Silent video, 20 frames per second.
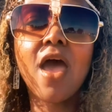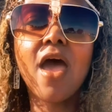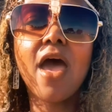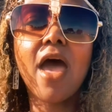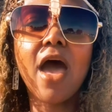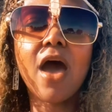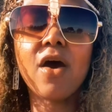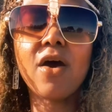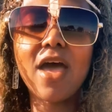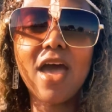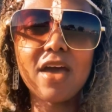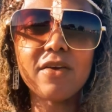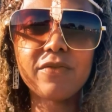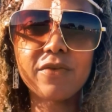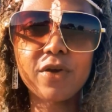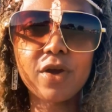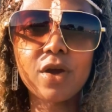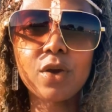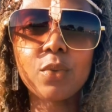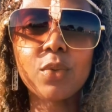
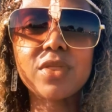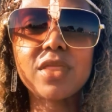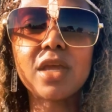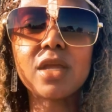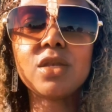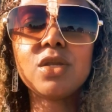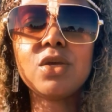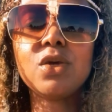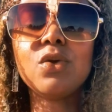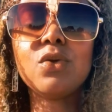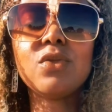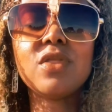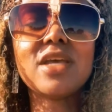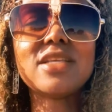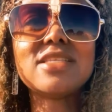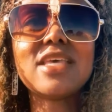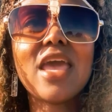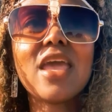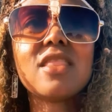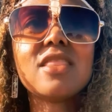However, what they do, they
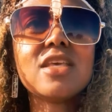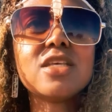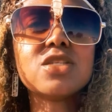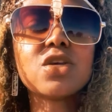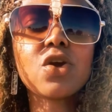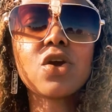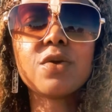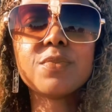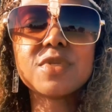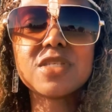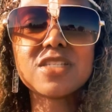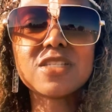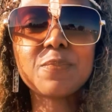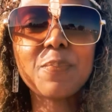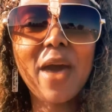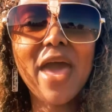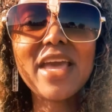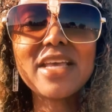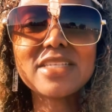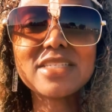take these herbs and
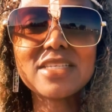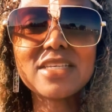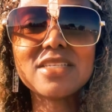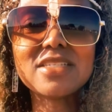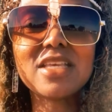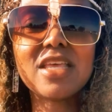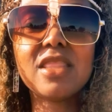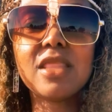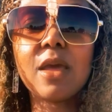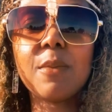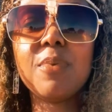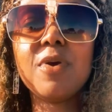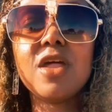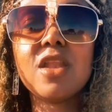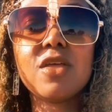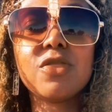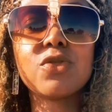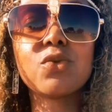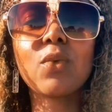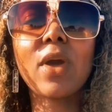spices and they
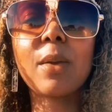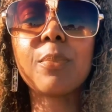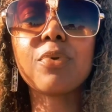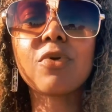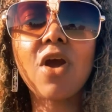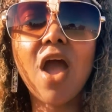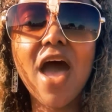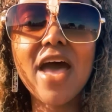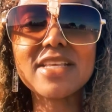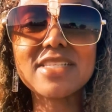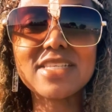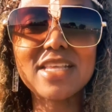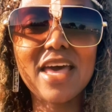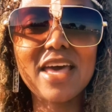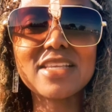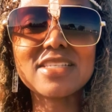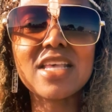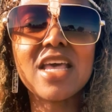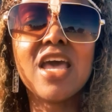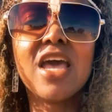put it through a
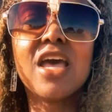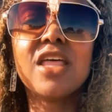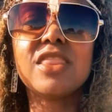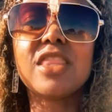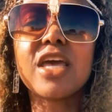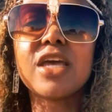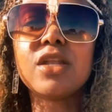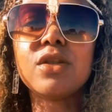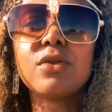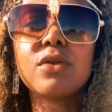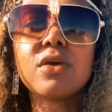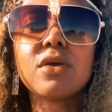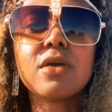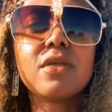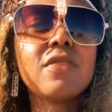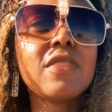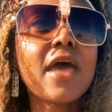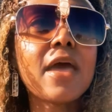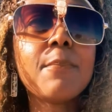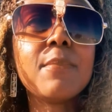process
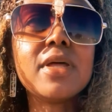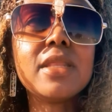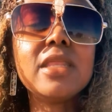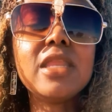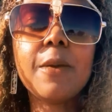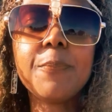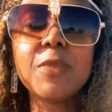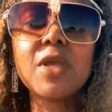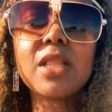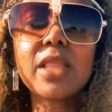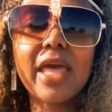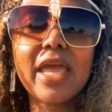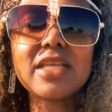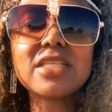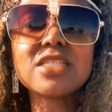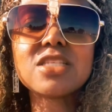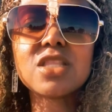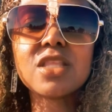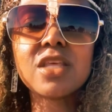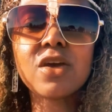that
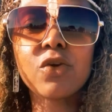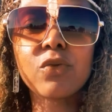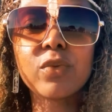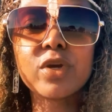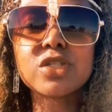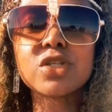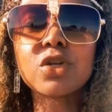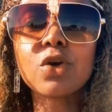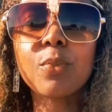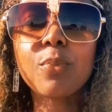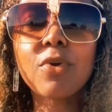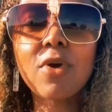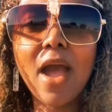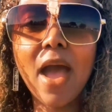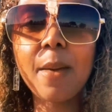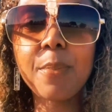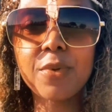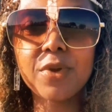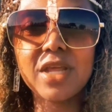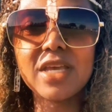manipulates the original
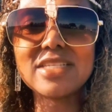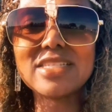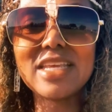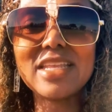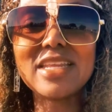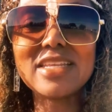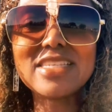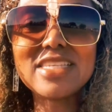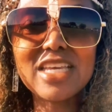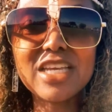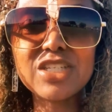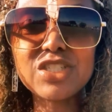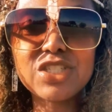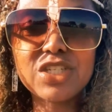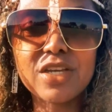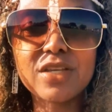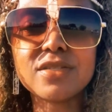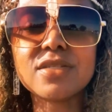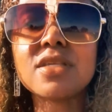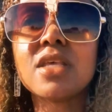properties and
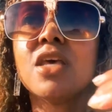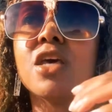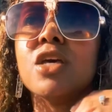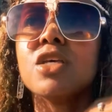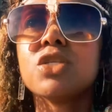intentions.